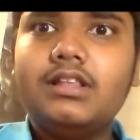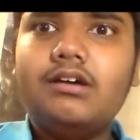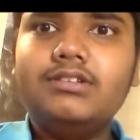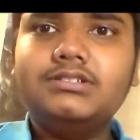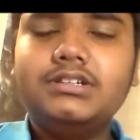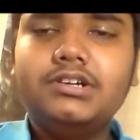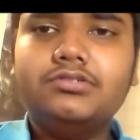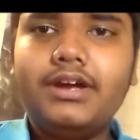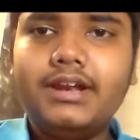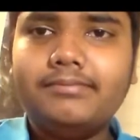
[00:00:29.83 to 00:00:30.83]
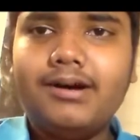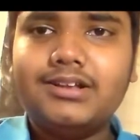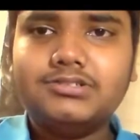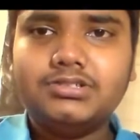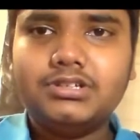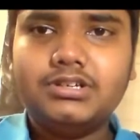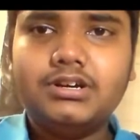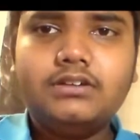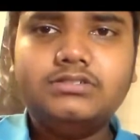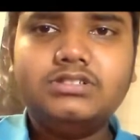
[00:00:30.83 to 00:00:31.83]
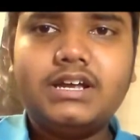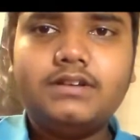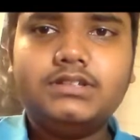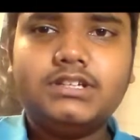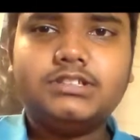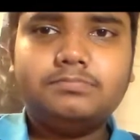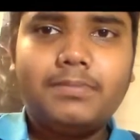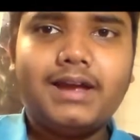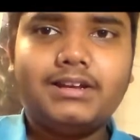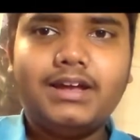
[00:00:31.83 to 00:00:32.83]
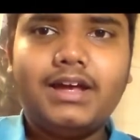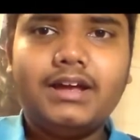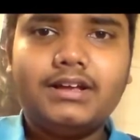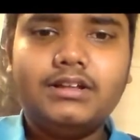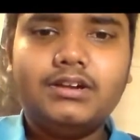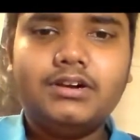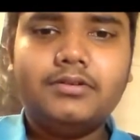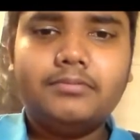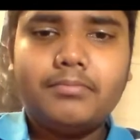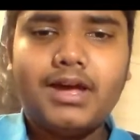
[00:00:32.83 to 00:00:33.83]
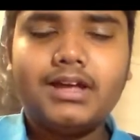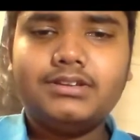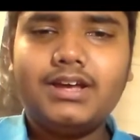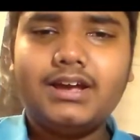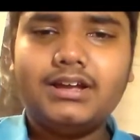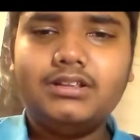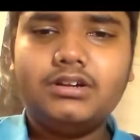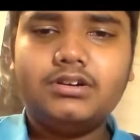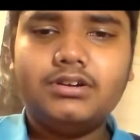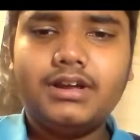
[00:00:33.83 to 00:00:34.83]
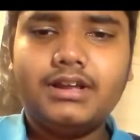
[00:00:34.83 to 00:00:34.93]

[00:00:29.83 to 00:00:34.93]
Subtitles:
Now there's a new rating policy. Now instead of the spectacular, mad-tacular,